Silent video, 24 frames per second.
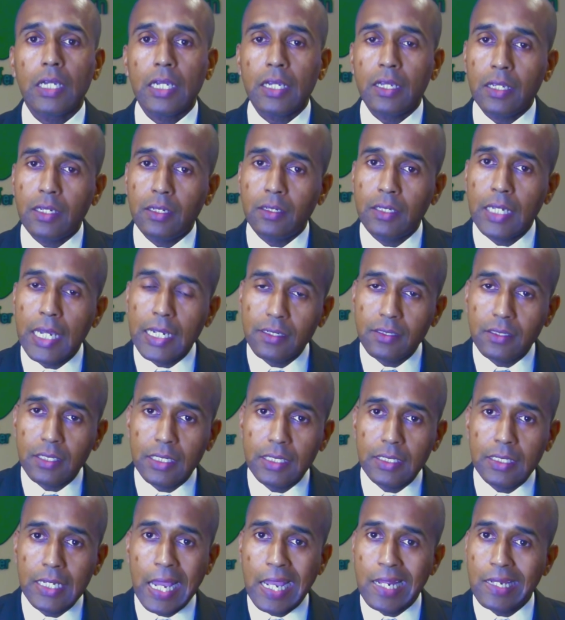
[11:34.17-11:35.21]
In
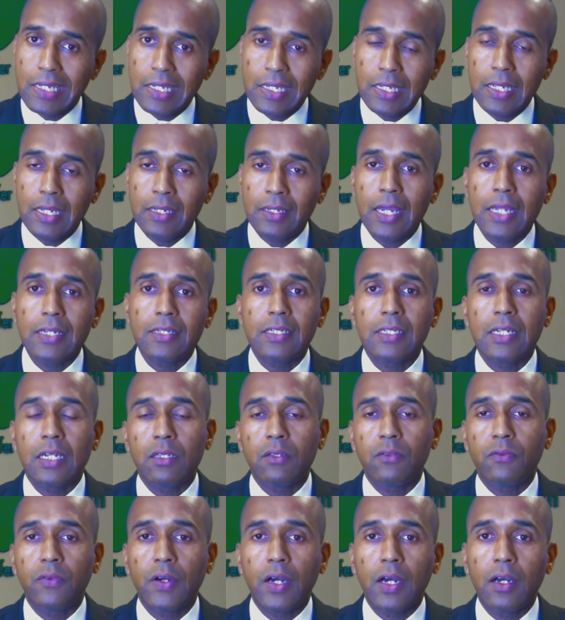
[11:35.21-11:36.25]
1990 and
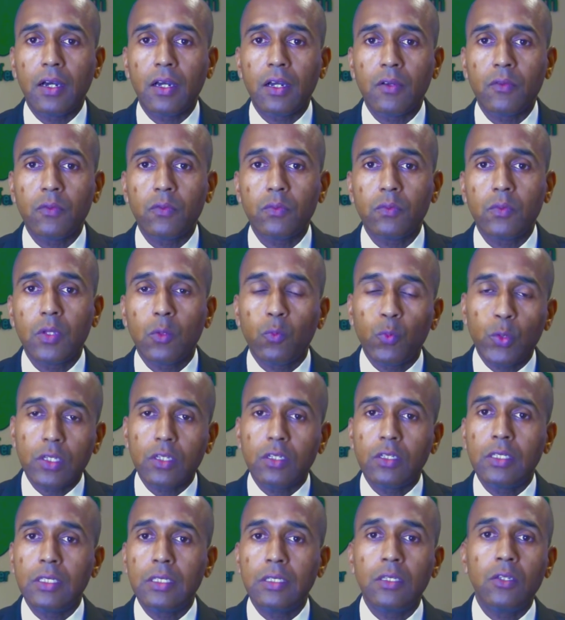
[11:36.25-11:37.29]
1995, with
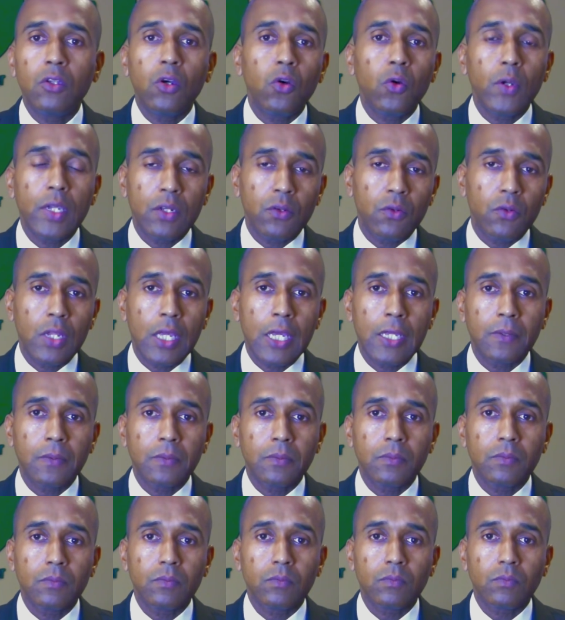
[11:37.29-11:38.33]
no internet,
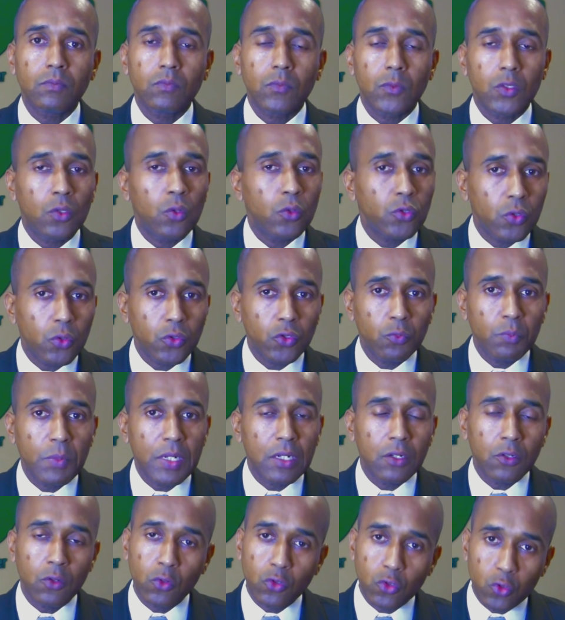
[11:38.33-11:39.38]
no social
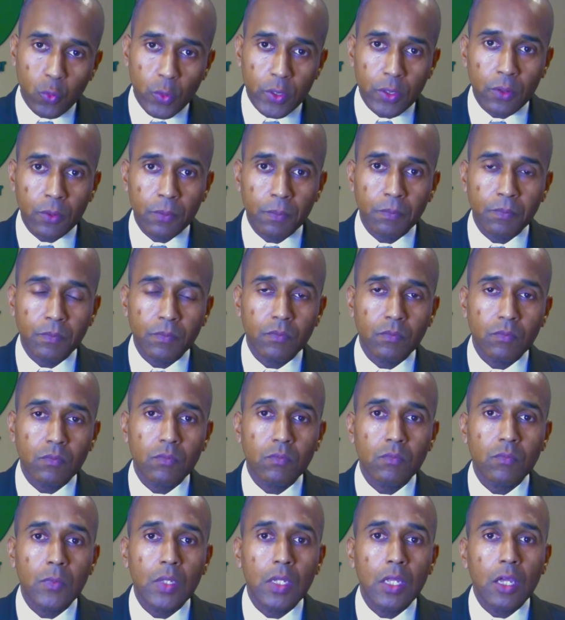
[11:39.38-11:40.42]
media, no Twitter,
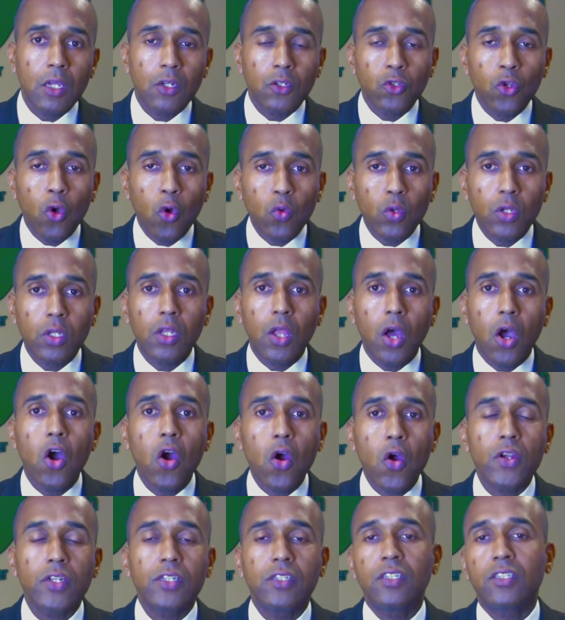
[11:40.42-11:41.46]
no
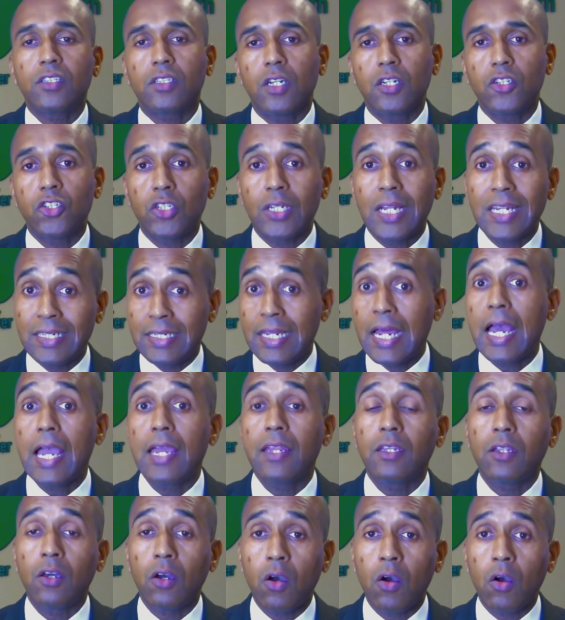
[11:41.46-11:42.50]
large discussion and
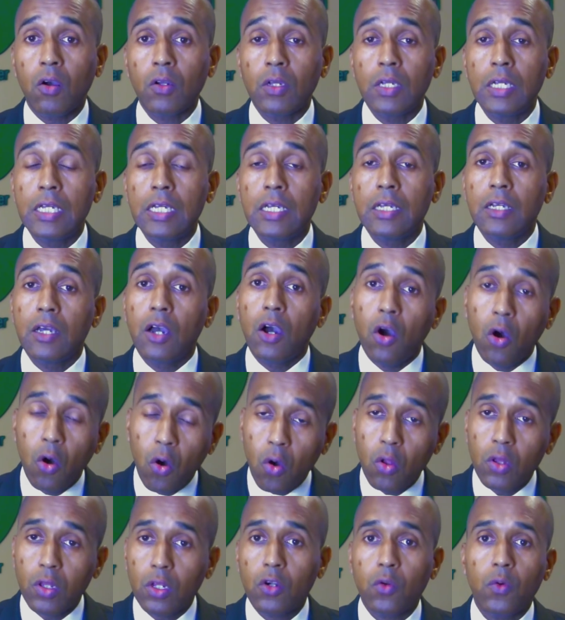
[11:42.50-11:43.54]
dialogue
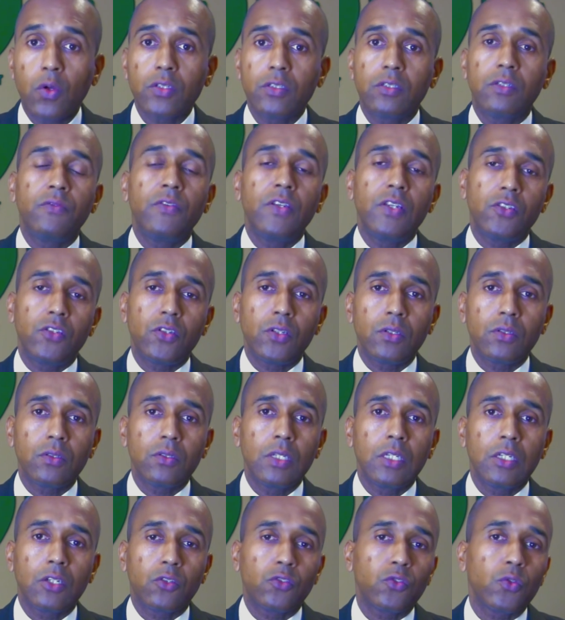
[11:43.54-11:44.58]
all across
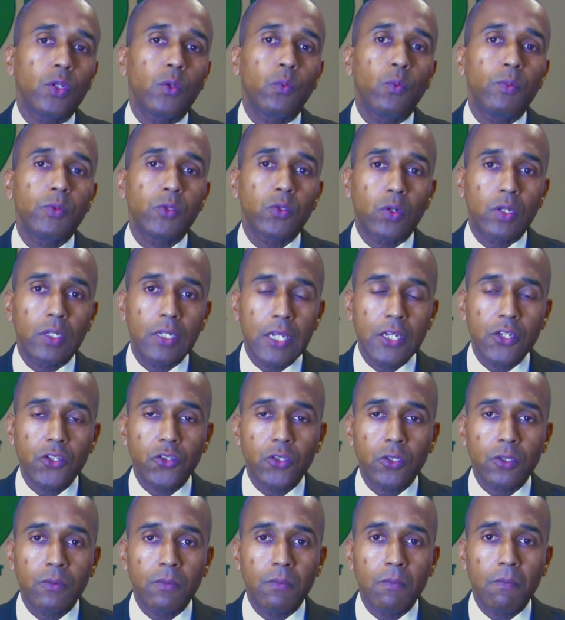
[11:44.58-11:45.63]
divisions concerning women's
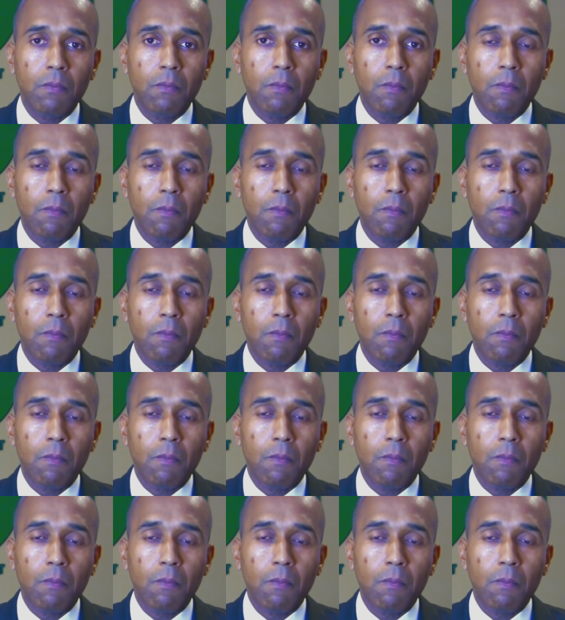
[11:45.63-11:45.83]
ordination,